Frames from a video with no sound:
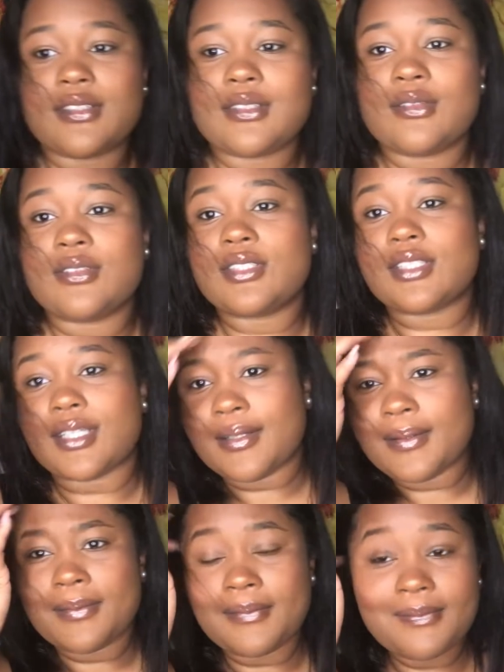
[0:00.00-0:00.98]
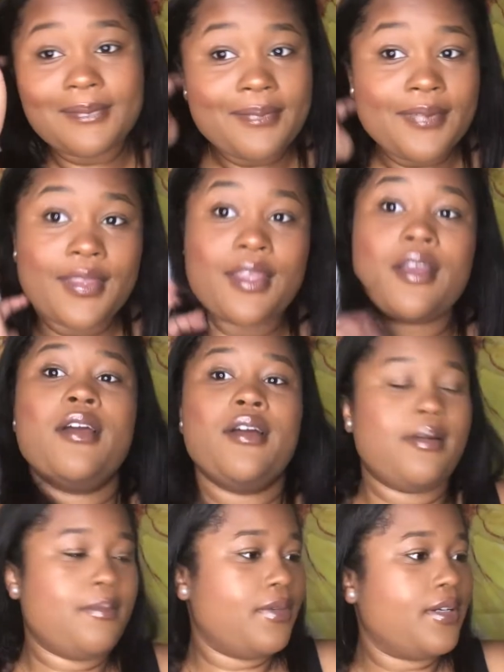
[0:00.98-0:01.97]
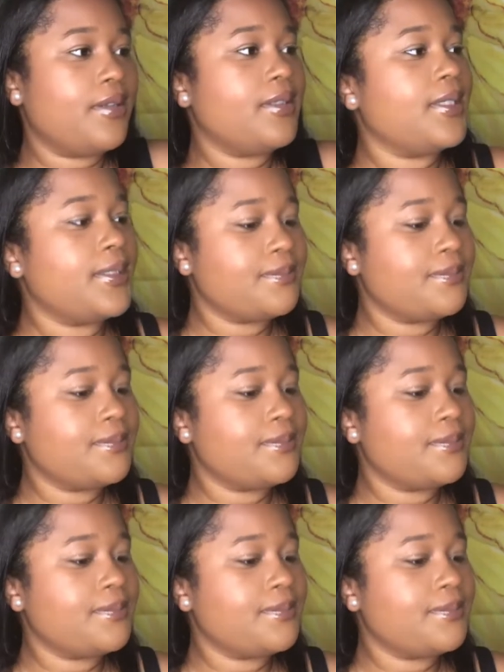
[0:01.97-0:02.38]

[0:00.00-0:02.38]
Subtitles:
it's gonna shed. But